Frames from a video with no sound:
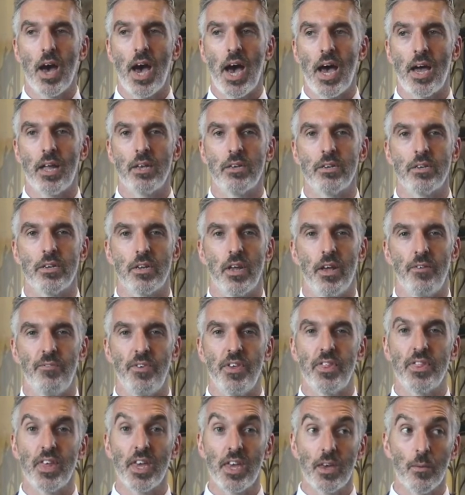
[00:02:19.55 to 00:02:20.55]
And if
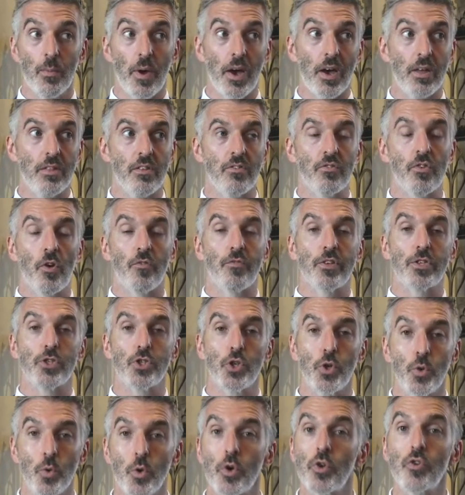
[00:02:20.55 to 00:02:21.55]
you think about it, there's over
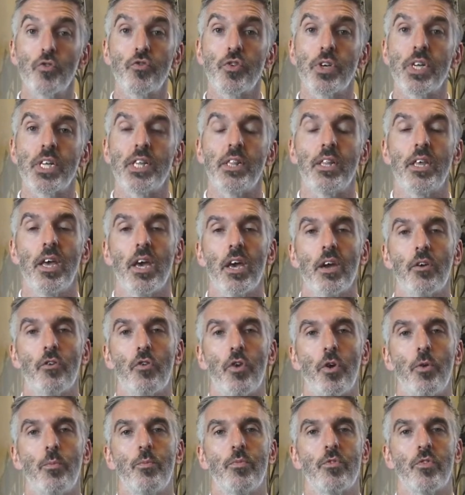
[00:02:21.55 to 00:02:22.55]
200 in the year group,